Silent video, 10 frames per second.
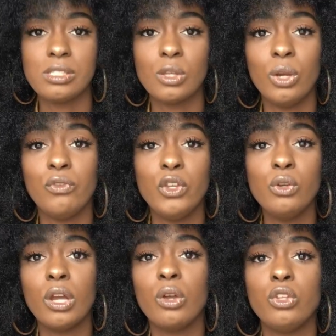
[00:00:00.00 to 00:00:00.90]
So if
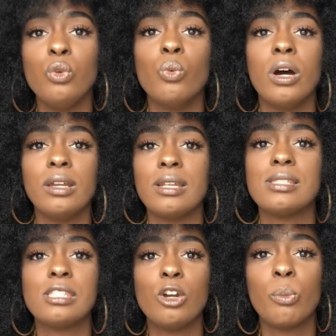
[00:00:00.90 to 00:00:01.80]
you know you want a
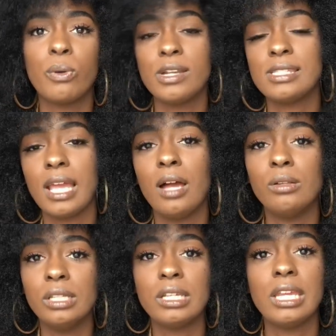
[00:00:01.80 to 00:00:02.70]
silk press
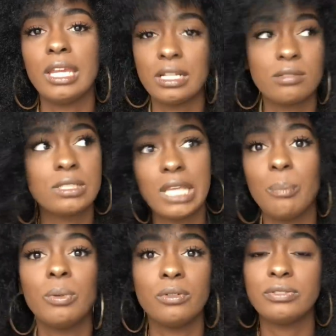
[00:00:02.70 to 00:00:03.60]
out looking
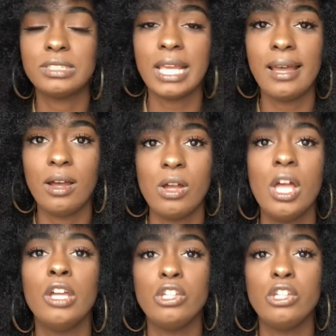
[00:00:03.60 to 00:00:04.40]
type of style,